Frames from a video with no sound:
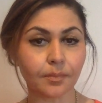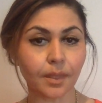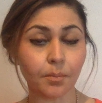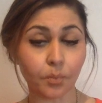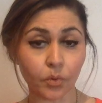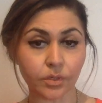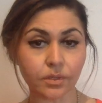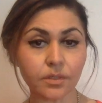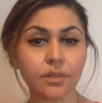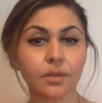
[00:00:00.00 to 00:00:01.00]

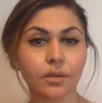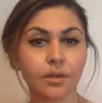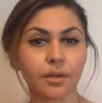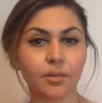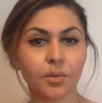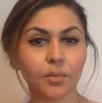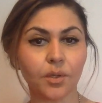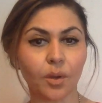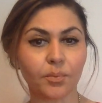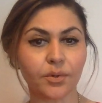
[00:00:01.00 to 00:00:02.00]
important verbal
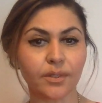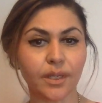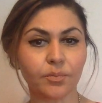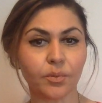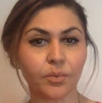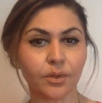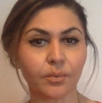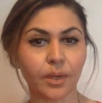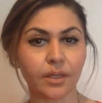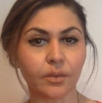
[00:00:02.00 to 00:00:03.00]
operant that we work
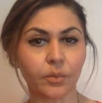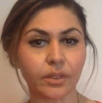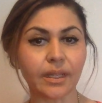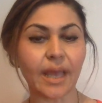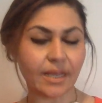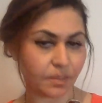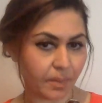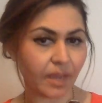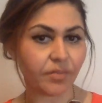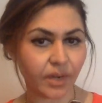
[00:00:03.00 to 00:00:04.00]
with as
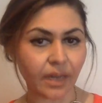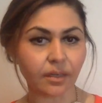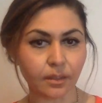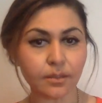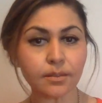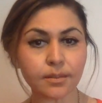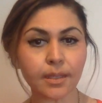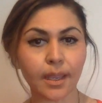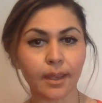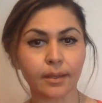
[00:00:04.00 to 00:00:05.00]
behavior analysts,
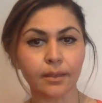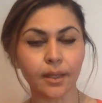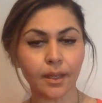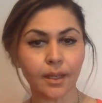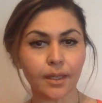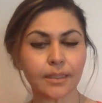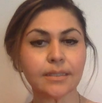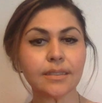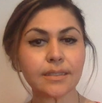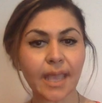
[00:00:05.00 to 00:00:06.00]
and
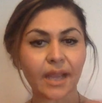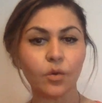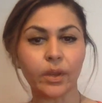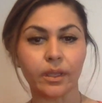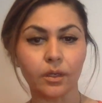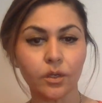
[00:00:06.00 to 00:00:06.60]
this is echoing.